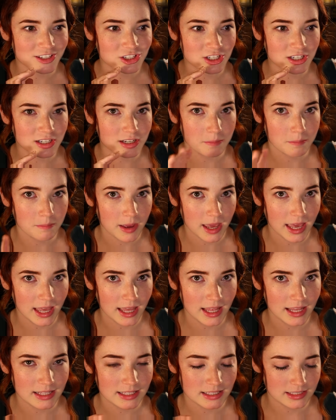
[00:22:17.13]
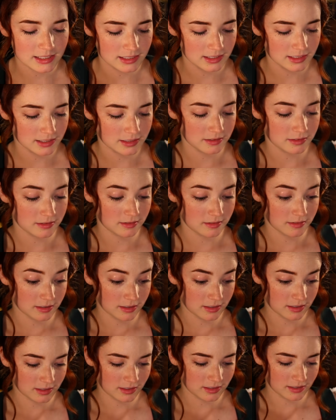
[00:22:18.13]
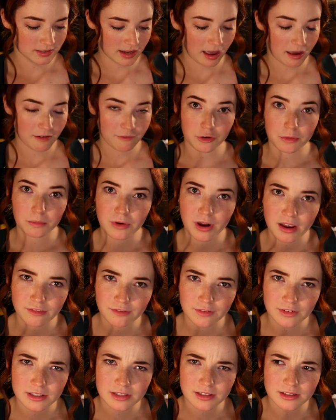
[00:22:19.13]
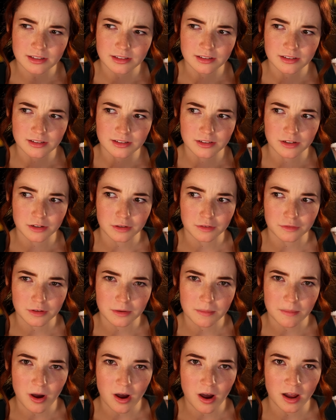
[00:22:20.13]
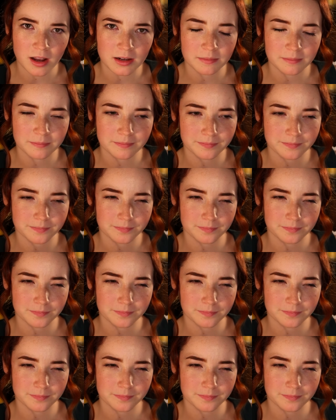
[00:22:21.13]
that she demands to have her breakfast served upon.